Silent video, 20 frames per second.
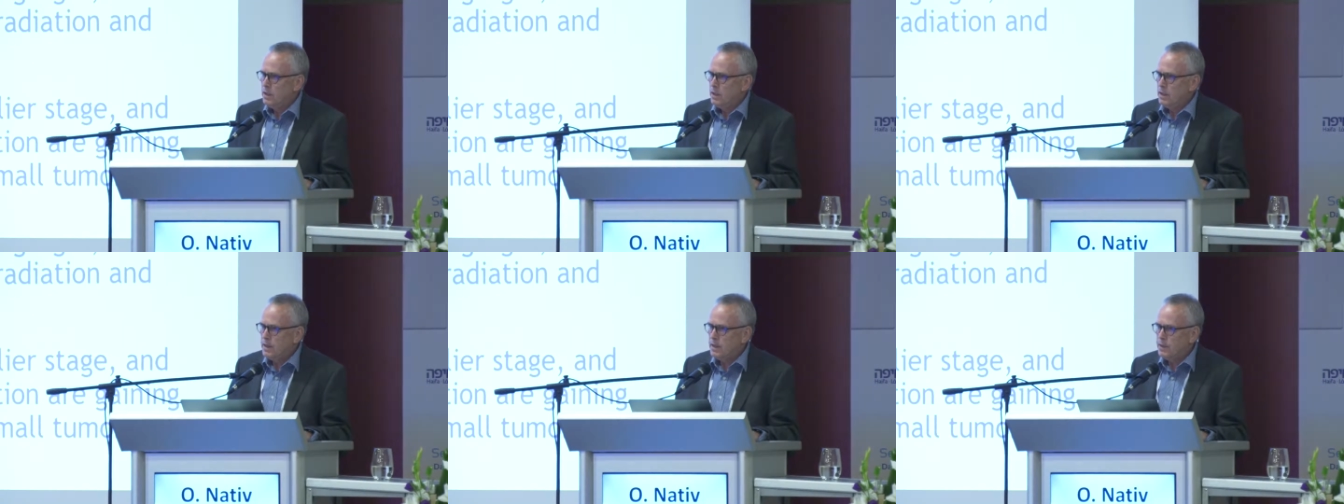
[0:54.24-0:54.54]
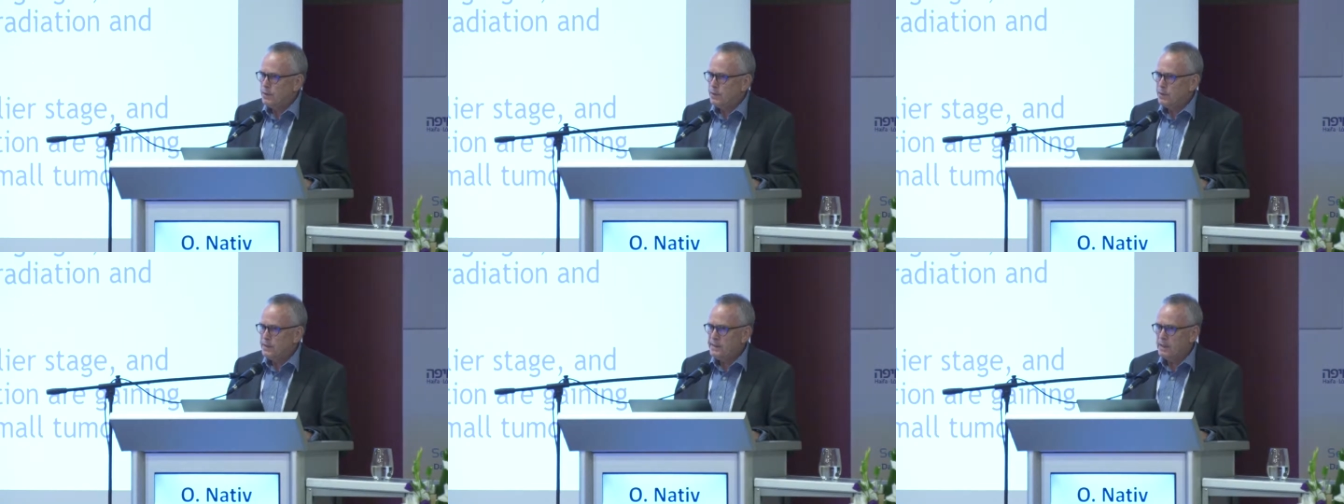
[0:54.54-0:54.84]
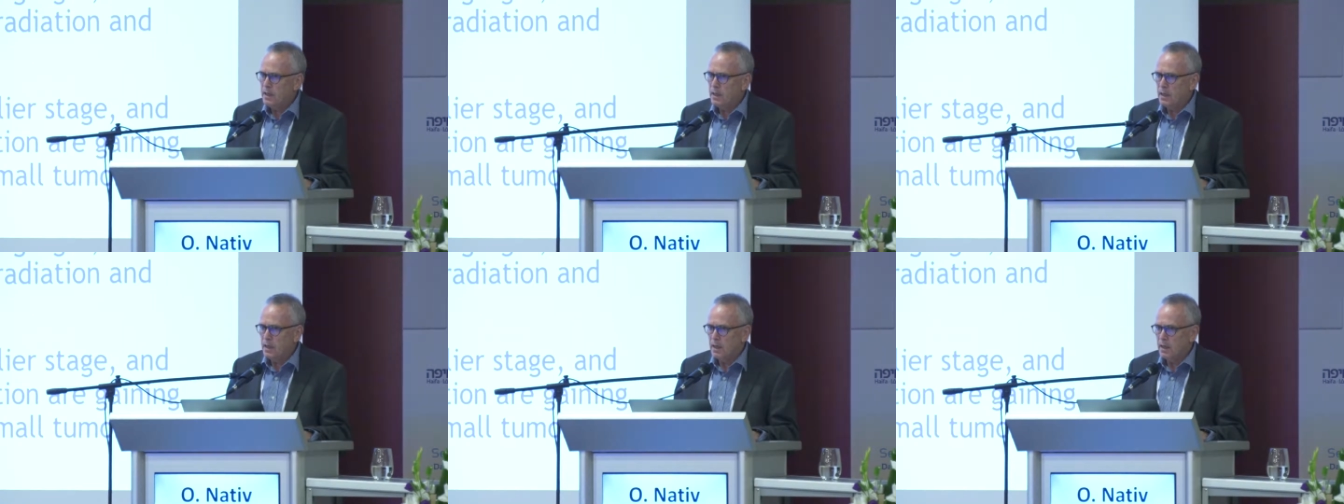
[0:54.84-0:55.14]

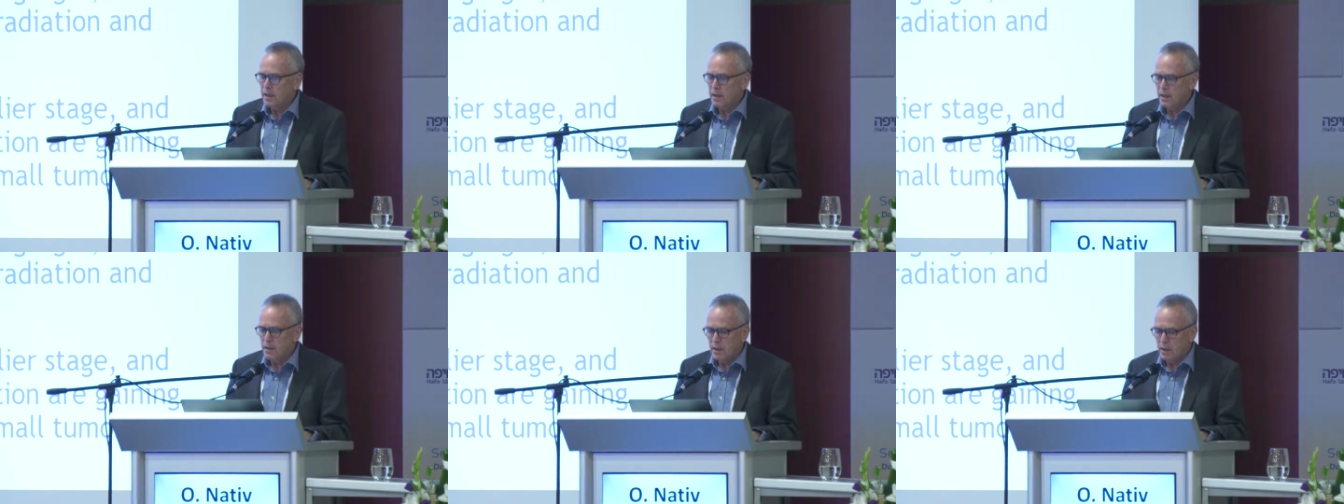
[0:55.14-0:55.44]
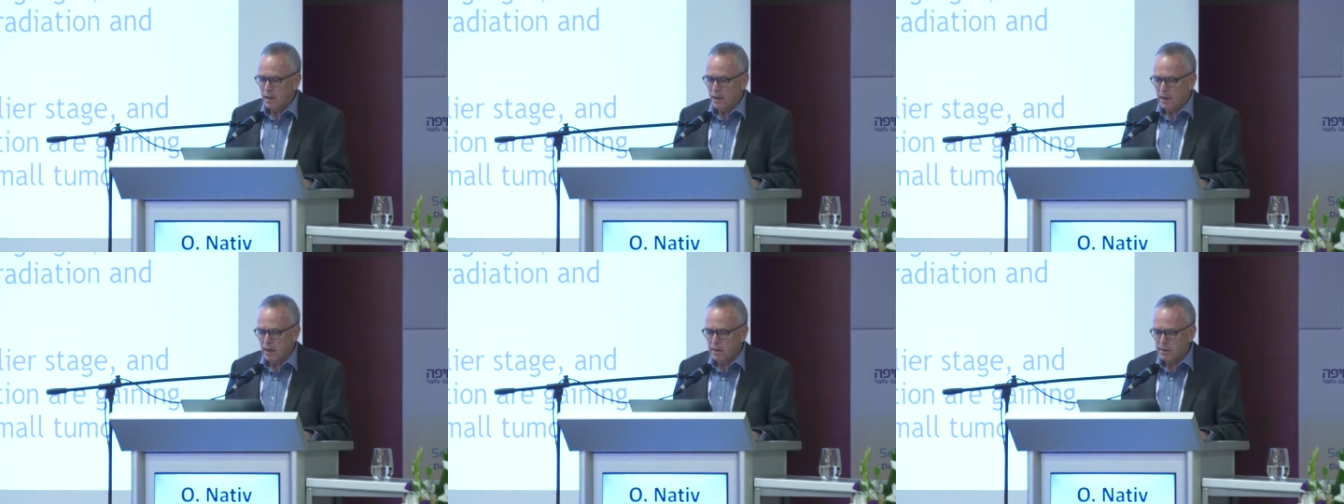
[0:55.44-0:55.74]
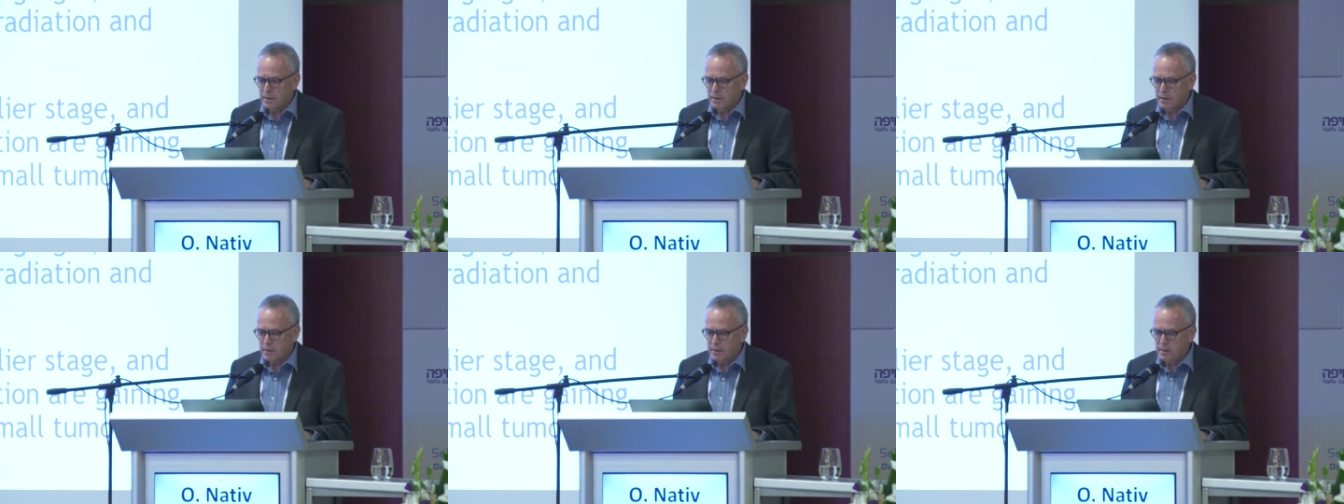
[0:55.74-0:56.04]
Increasingly,
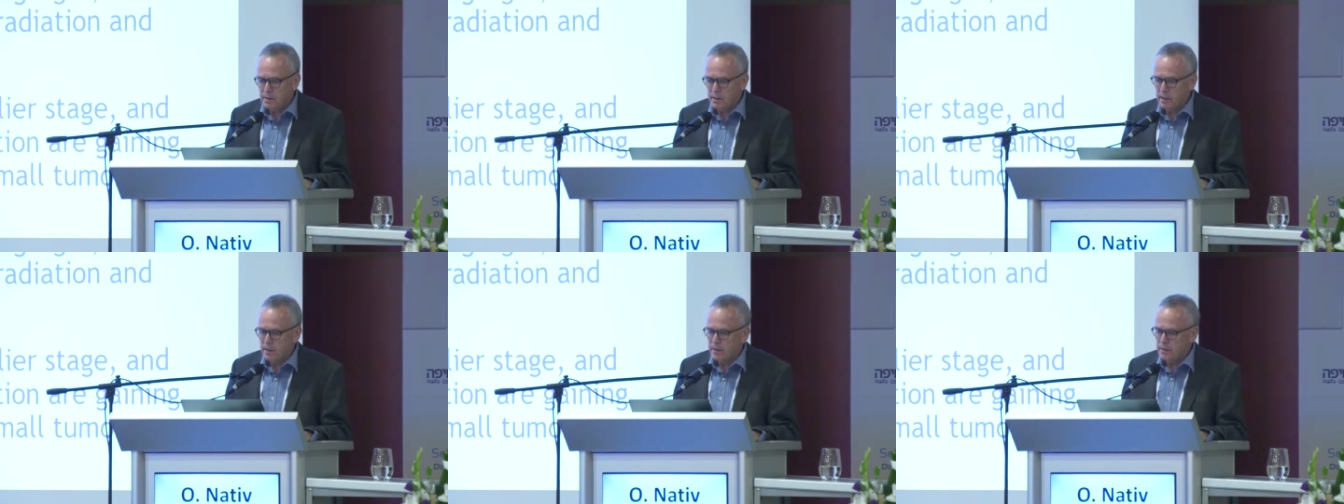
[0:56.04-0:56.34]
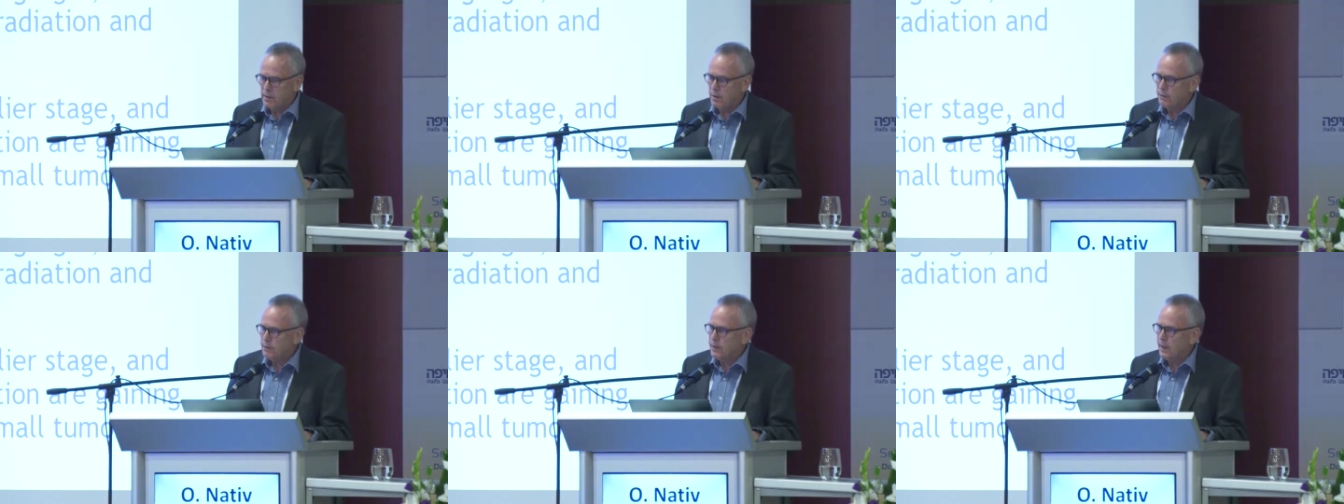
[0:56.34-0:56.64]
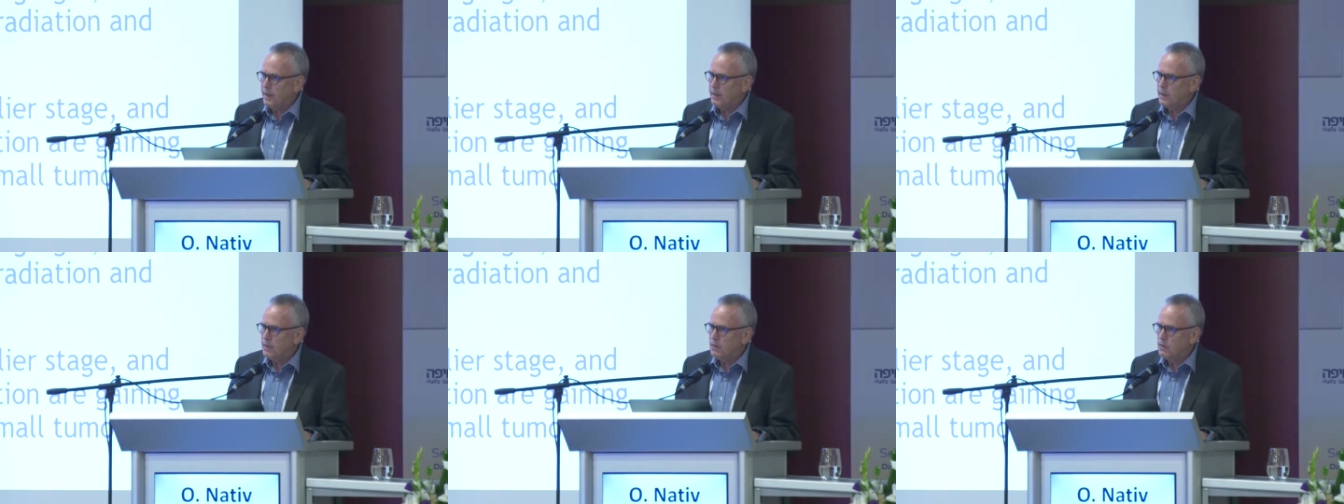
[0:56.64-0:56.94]
RCCs are
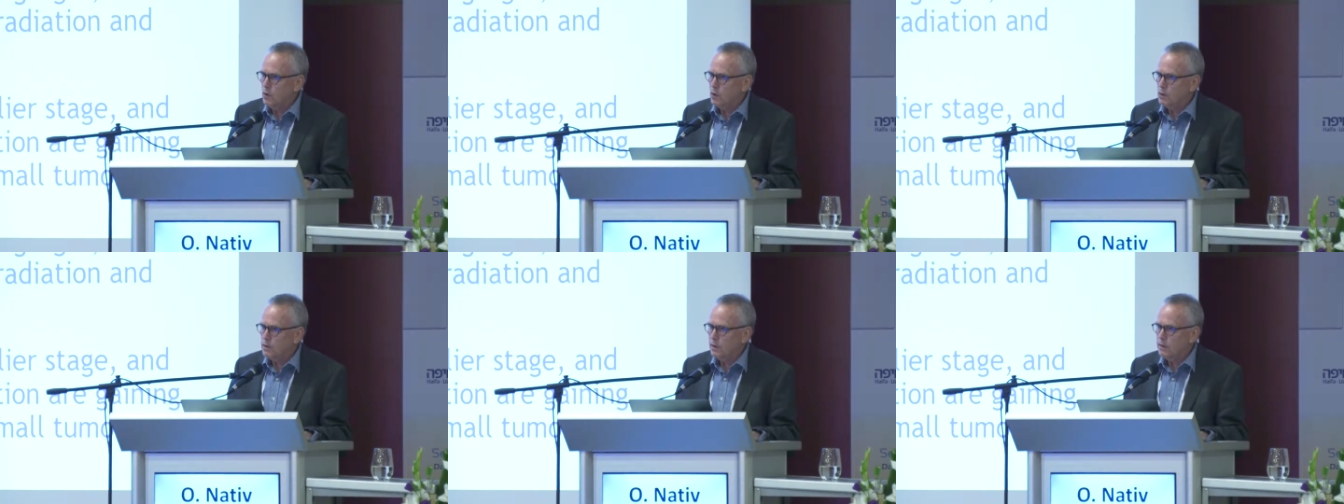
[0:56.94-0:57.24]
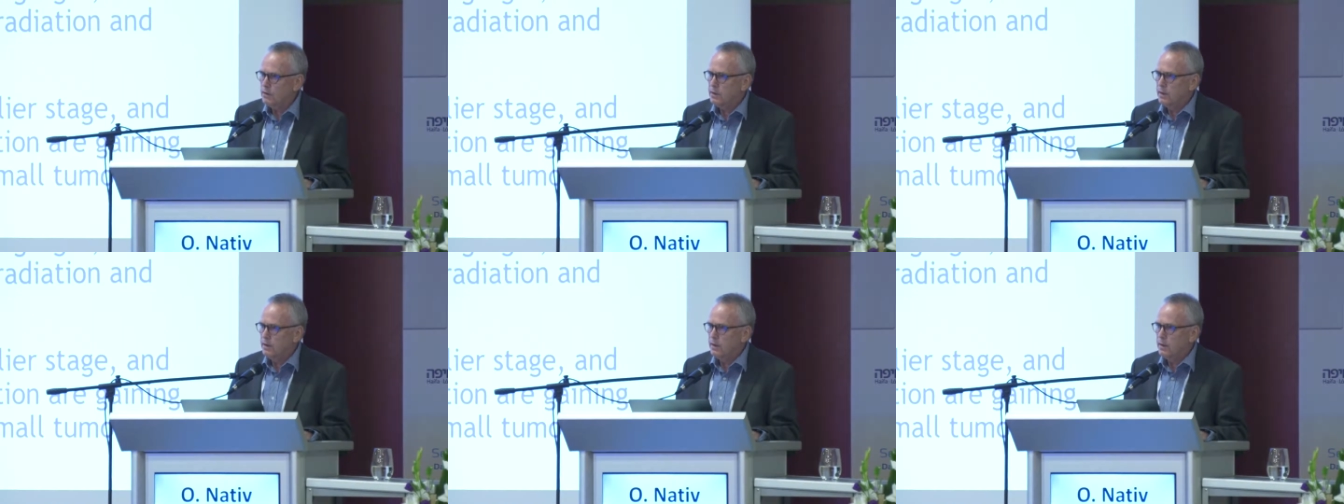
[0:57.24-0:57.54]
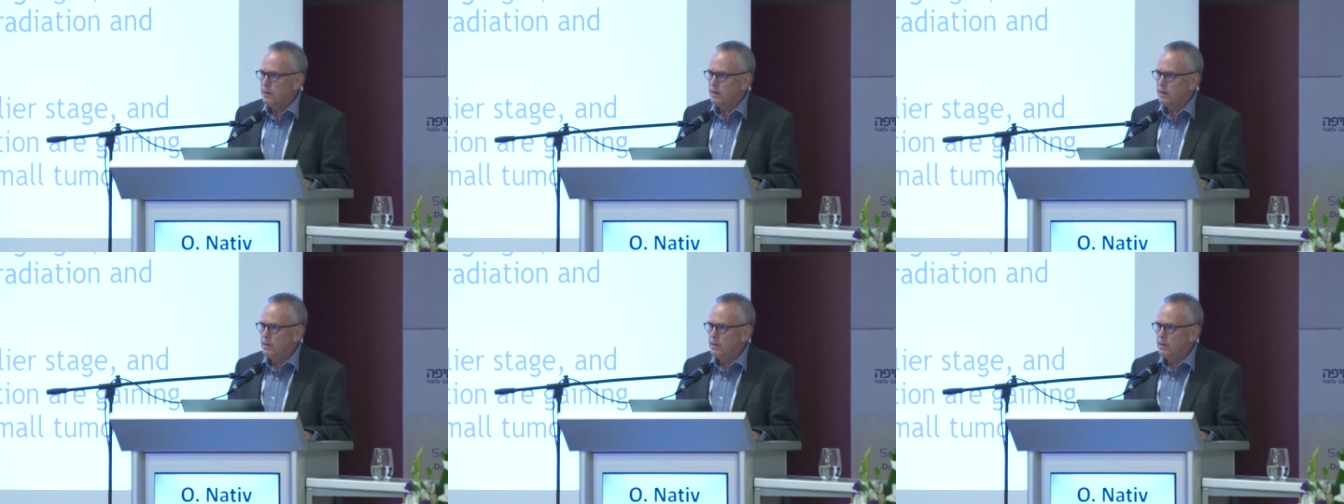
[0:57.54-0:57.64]
diagnosed at an